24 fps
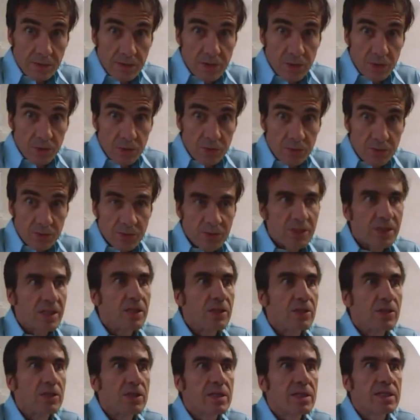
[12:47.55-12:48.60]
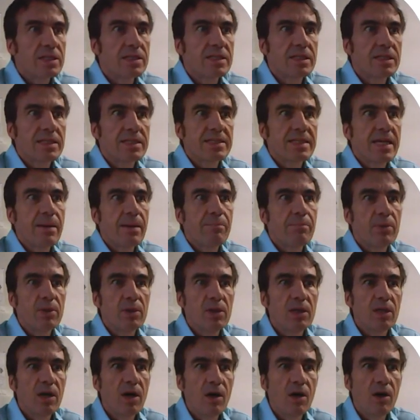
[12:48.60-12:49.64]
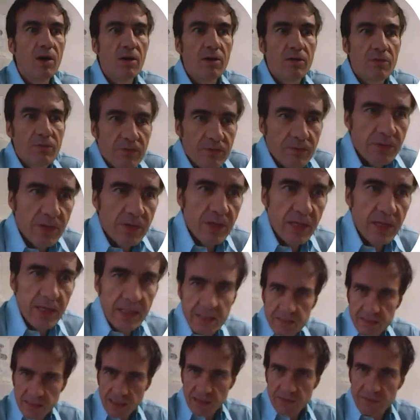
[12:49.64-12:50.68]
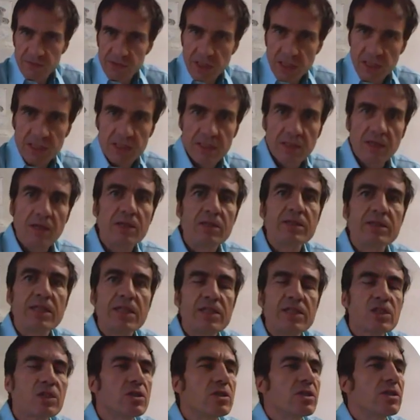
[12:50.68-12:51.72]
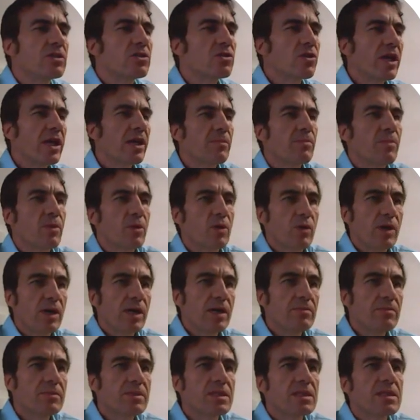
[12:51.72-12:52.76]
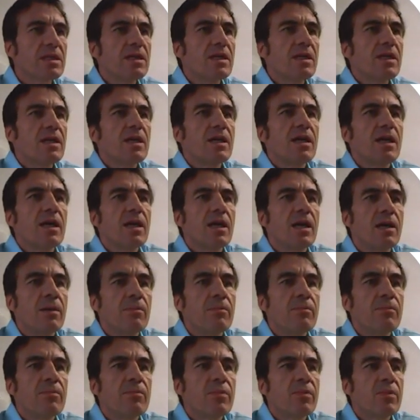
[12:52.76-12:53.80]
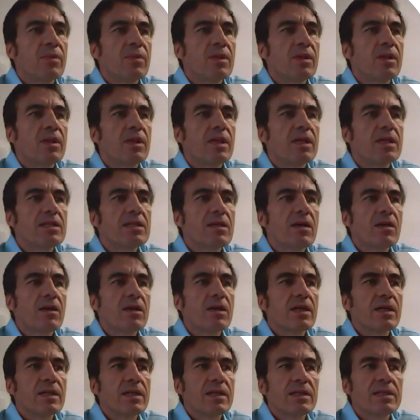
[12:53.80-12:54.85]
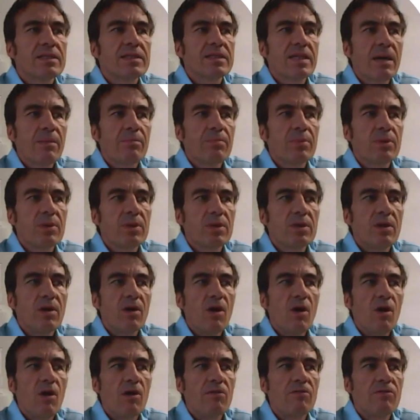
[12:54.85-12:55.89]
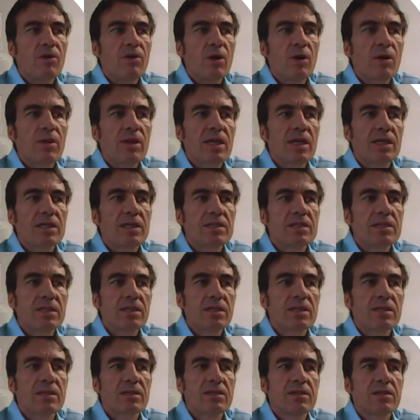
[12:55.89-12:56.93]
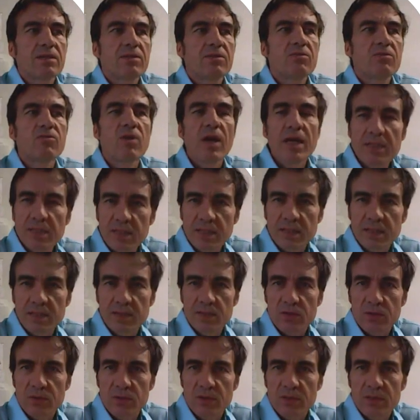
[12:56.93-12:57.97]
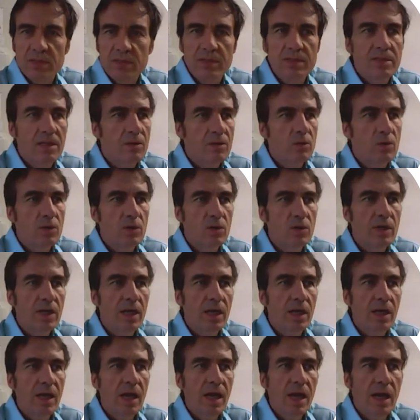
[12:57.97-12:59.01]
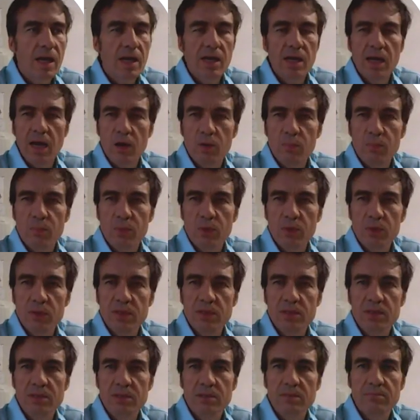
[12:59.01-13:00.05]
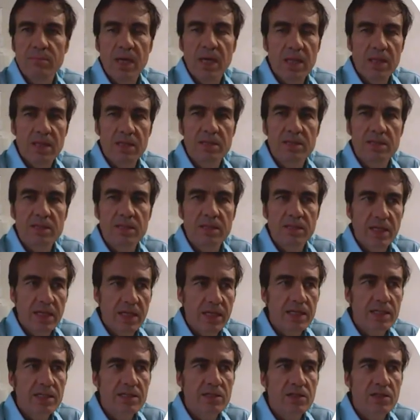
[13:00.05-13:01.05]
So here is an example of things I've done on teacher training programs. These are example of authentic writing sources. Now we're looking at output methods today.